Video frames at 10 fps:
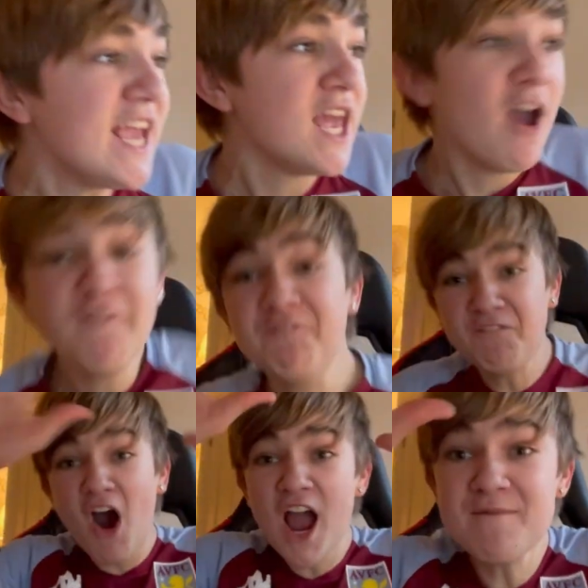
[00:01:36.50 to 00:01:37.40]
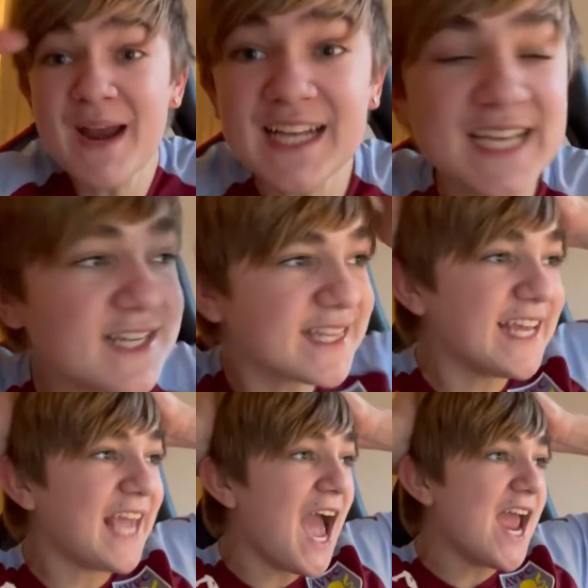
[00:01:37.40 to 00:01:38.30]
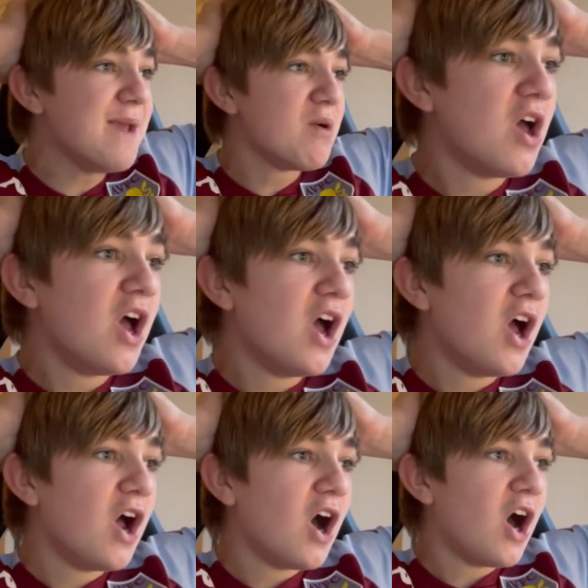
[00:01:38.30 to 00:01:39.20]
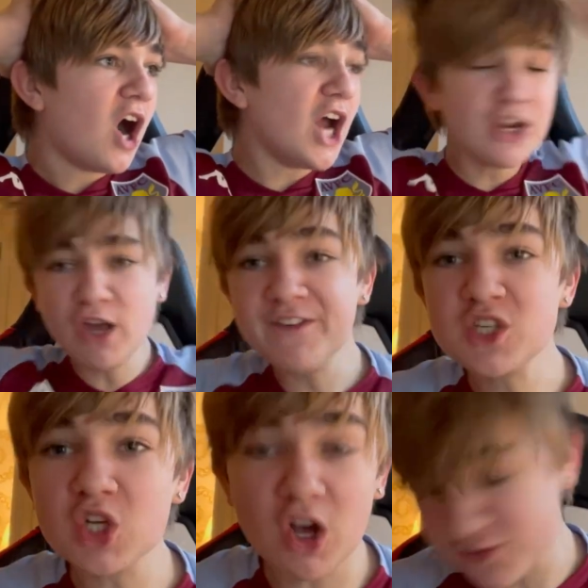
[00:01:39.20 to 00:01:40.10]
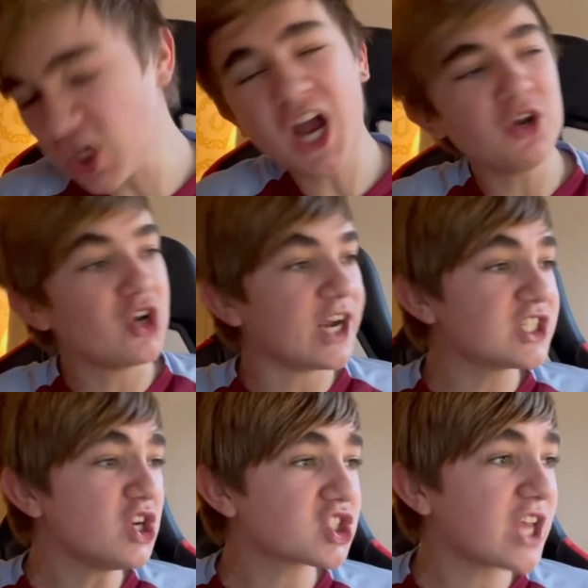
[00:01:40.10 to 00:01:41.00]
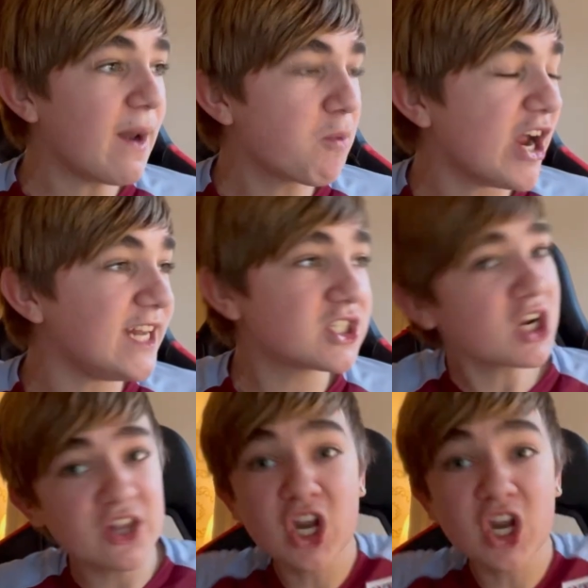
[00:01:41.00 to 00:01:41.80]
Five minutes into the game! I don't know if it's offside or not, he's not celebrating, he's looking at the